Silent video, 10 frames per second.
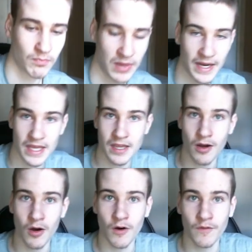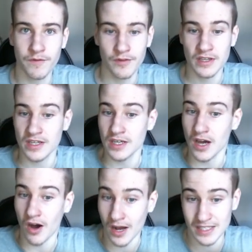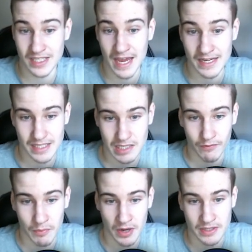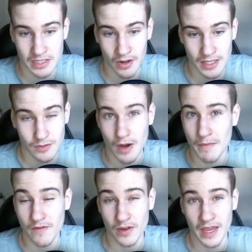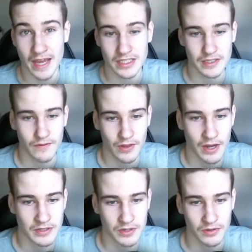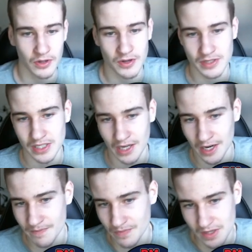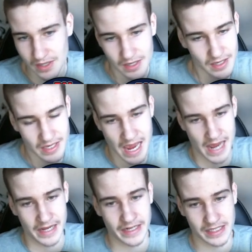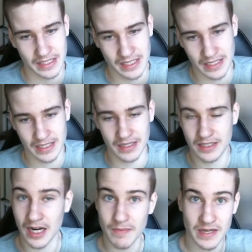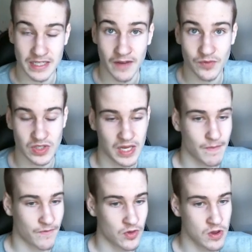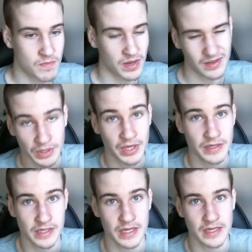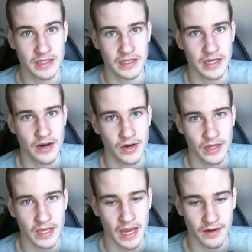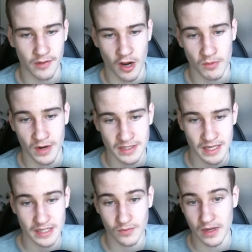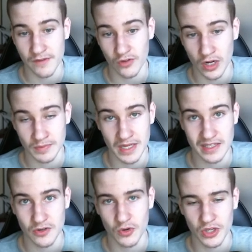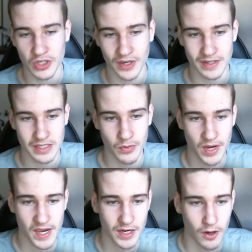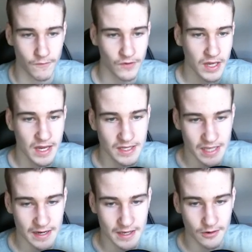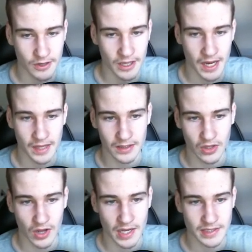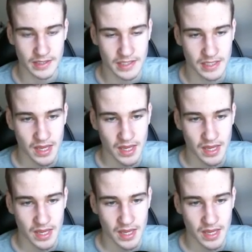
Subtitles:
plenty of high stakes for both sides and ramifications for those who lose. So yeah, it's going to be tough to tip a few, but because it is nearing the end of the home away season where a few upsets could occur. So we'll kick it off. St Kilda and the Lions